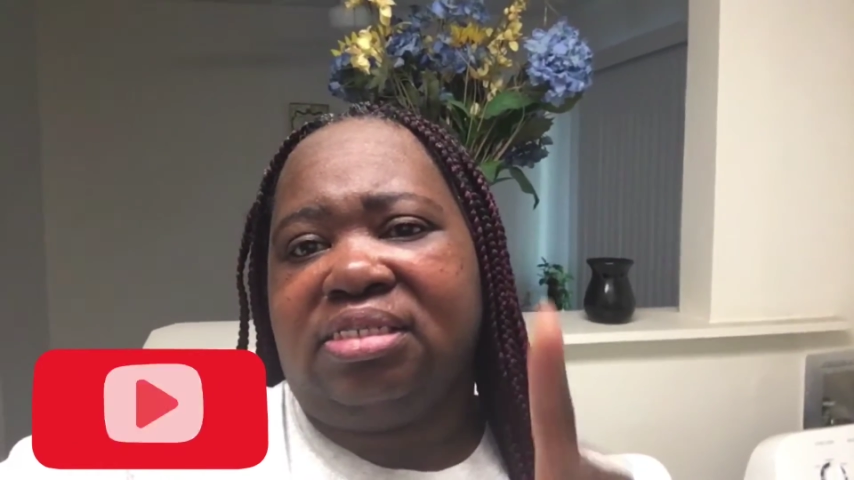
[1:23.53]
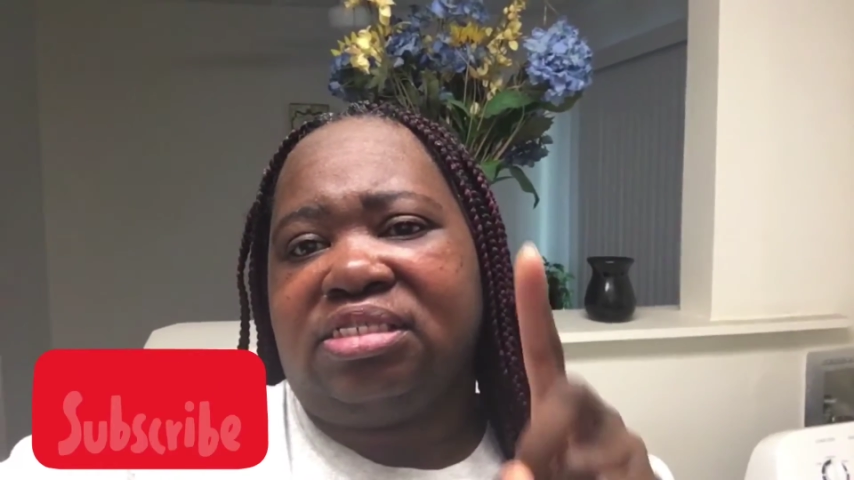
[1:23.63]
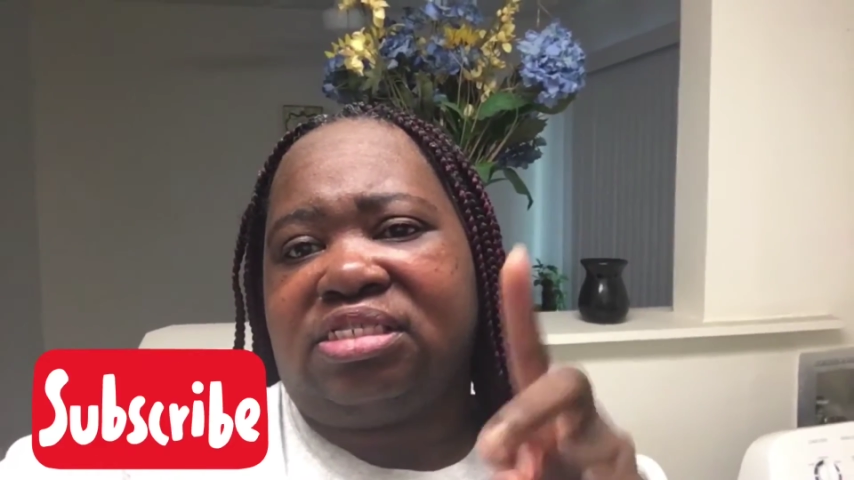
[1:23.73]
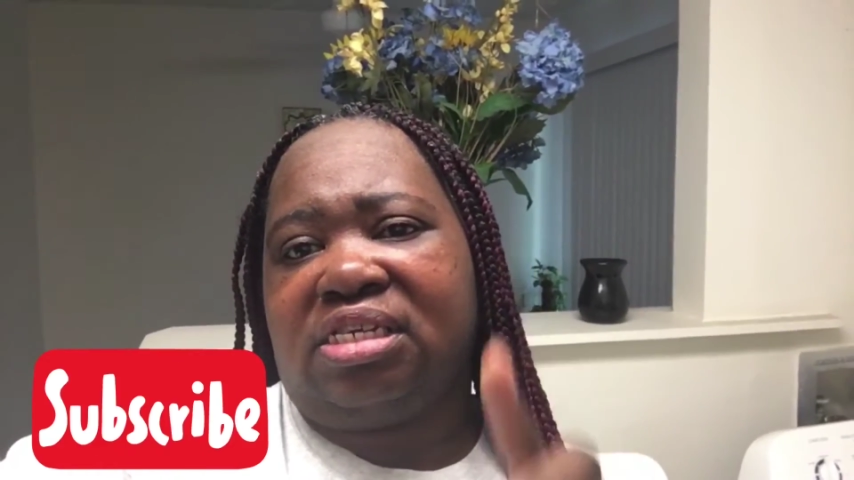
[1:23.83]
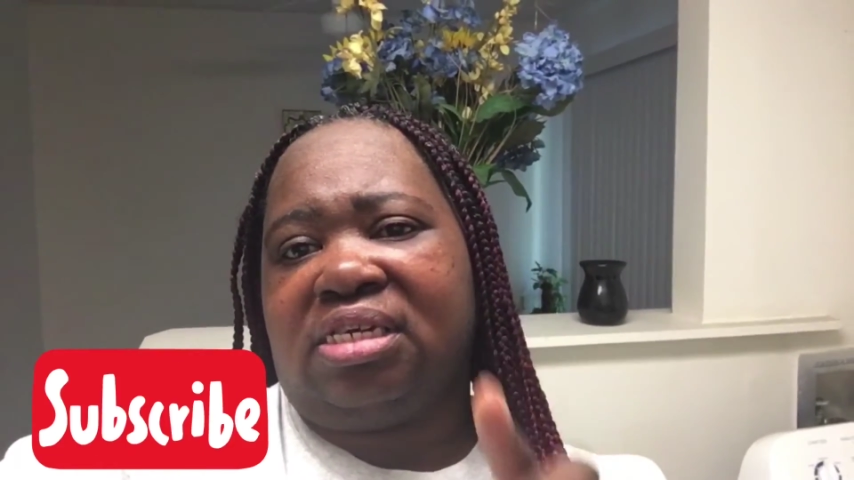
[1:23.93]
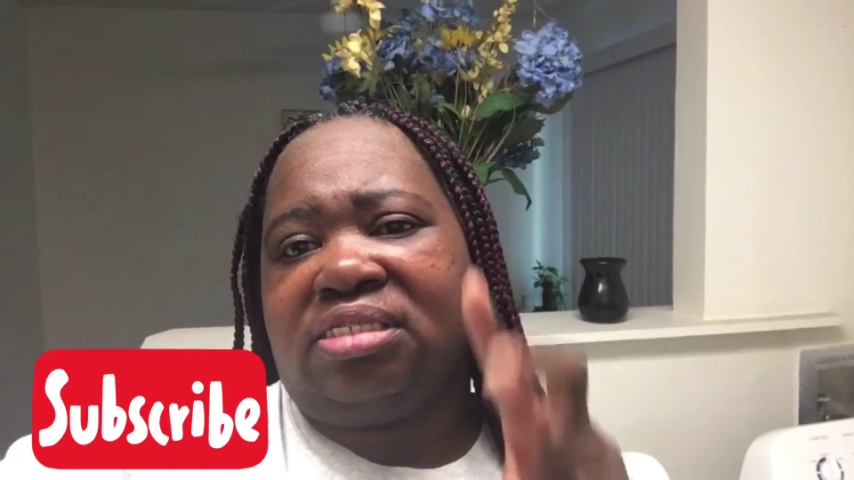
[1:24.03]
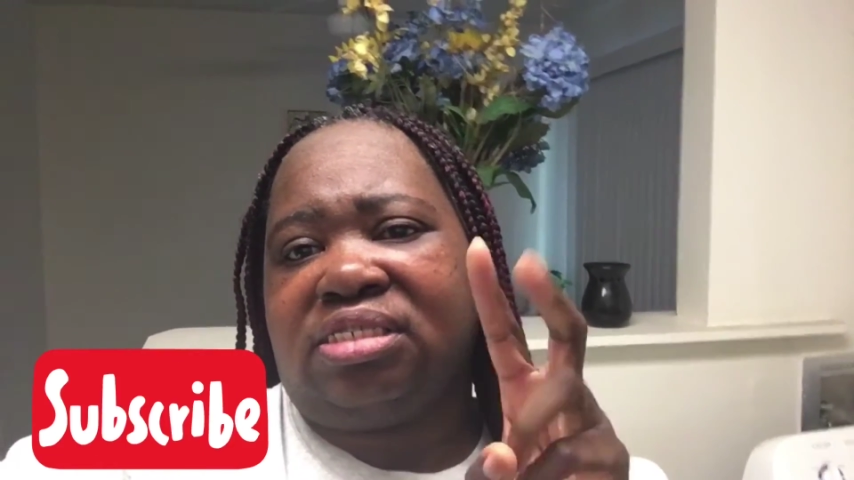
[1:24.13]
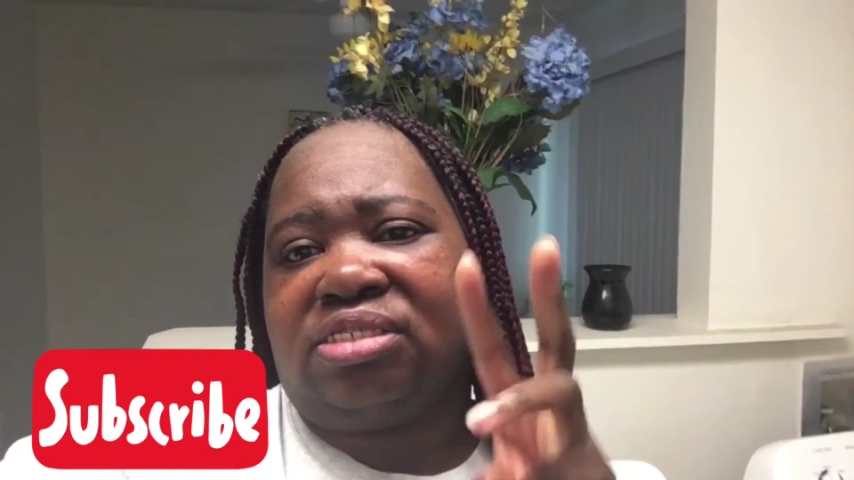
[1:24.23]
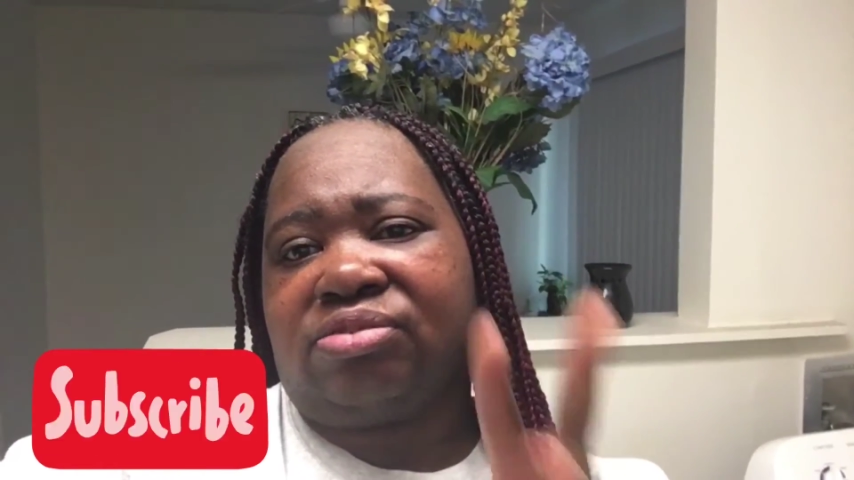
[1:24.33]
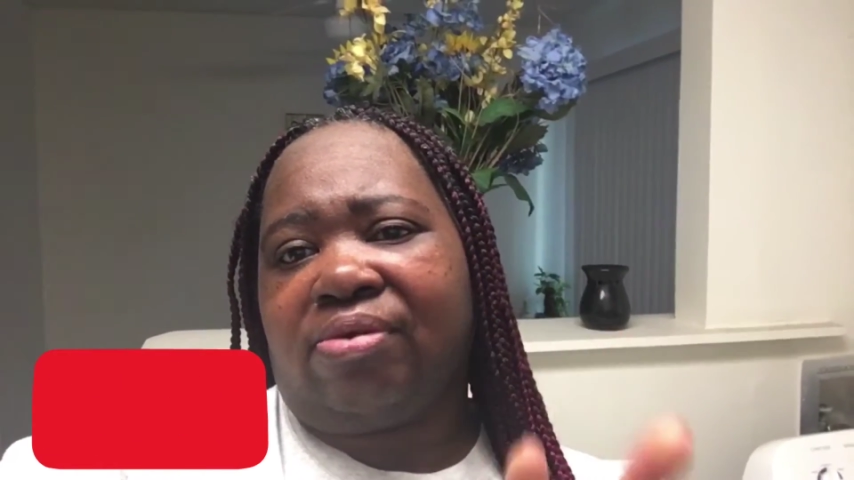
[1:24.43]
share,
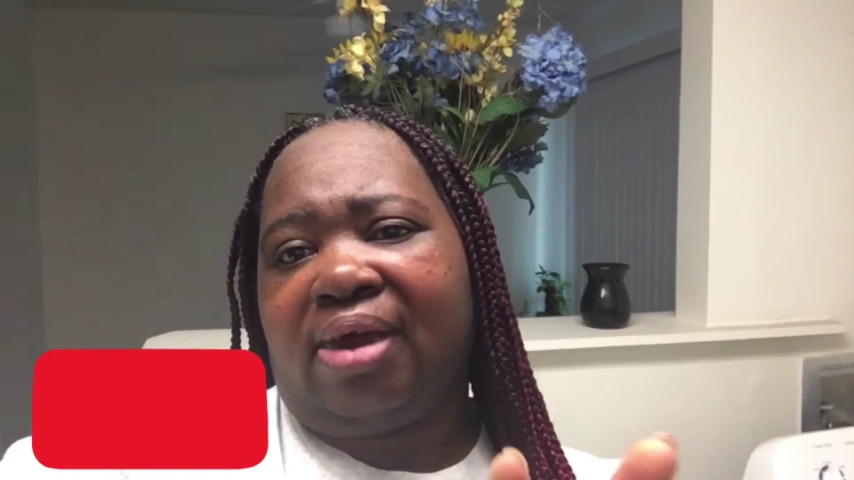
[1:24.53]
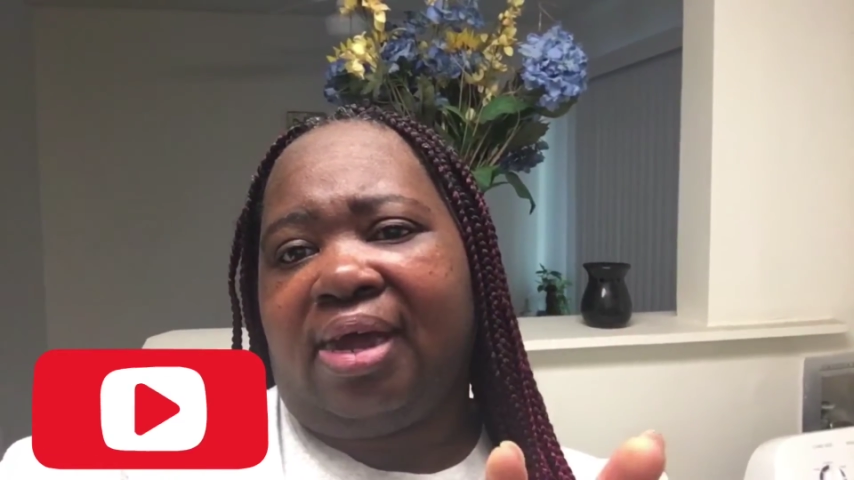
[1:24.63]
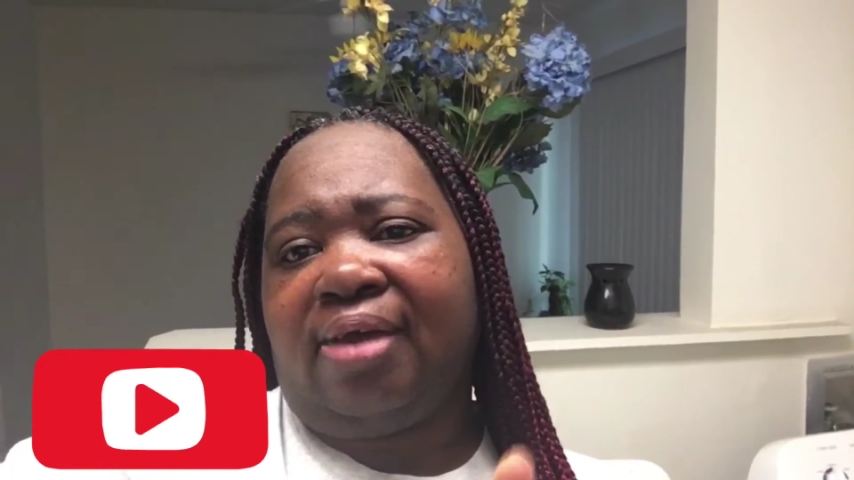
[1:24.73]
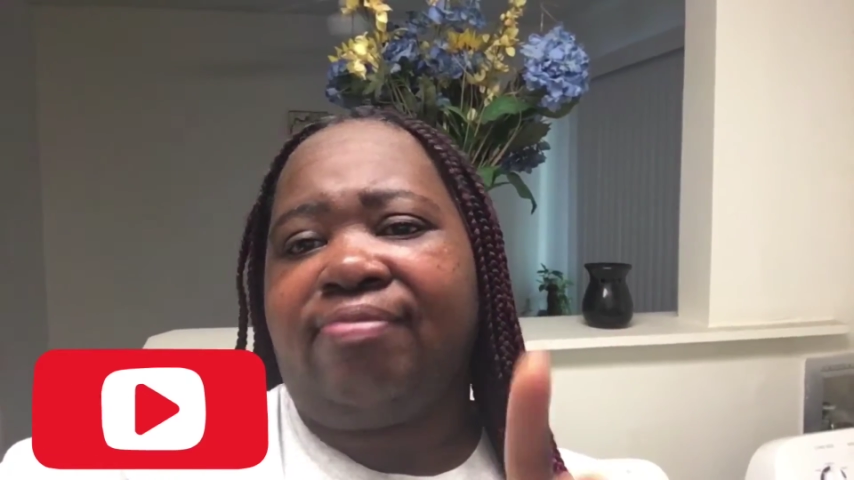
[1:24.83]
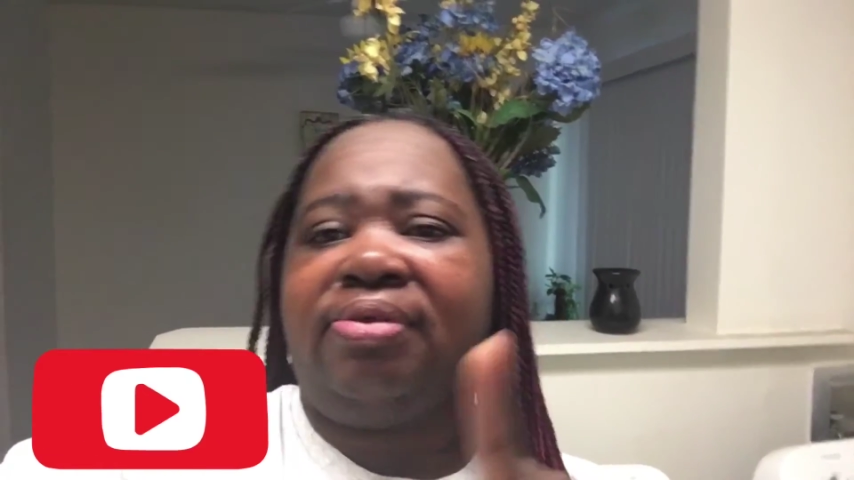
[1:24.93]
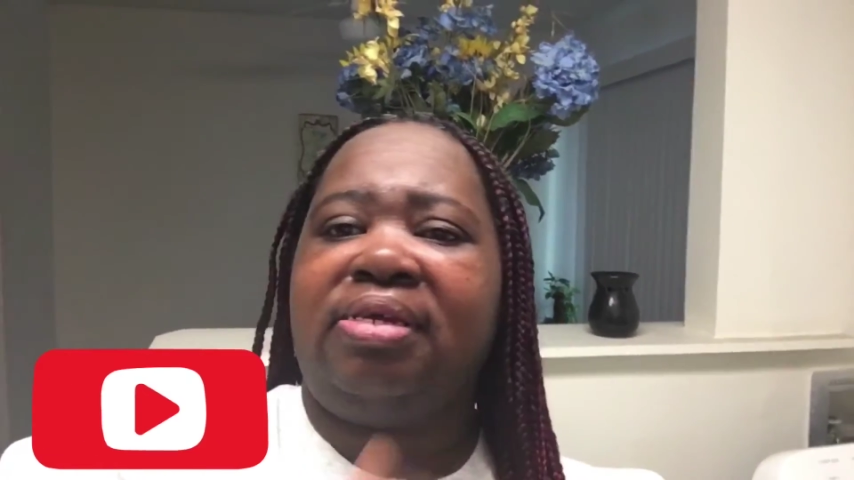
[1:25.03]
subscribe,